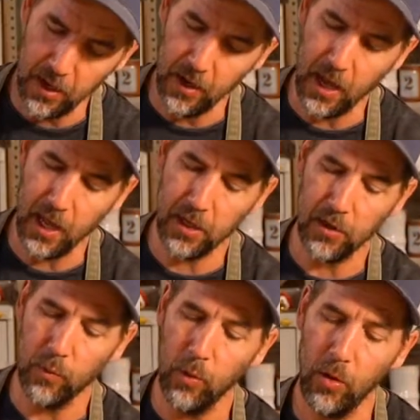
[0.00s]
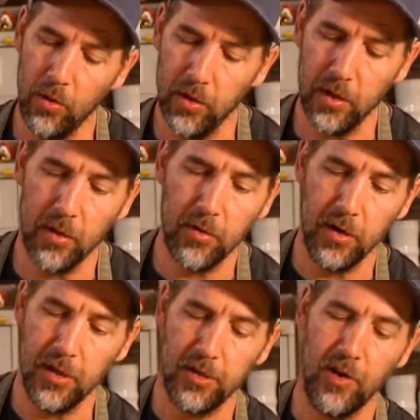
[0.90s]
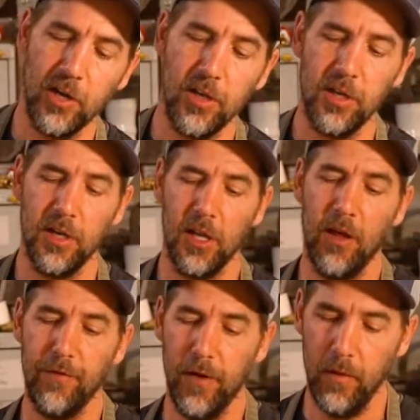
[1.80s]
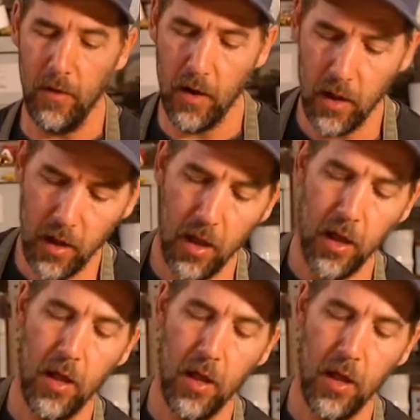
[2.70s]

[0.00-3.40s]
then as it rolls it sort of stretches itself up. So